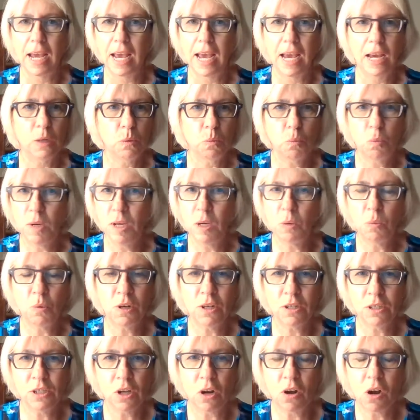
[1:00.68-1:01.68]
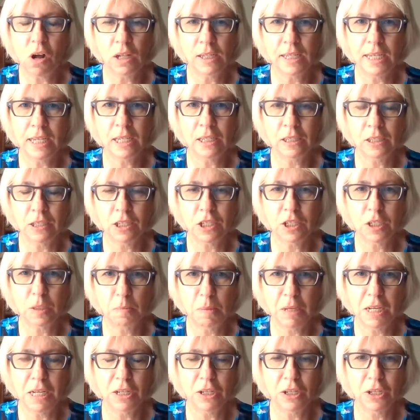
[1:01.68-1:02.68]
And we weren't all English
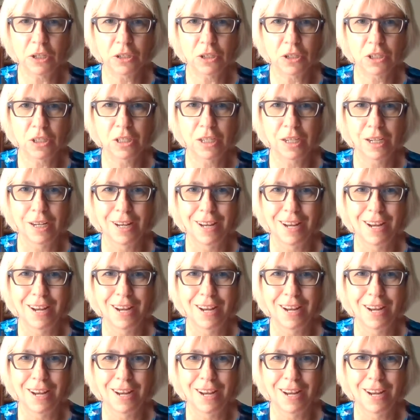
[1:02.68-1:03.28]
speakers.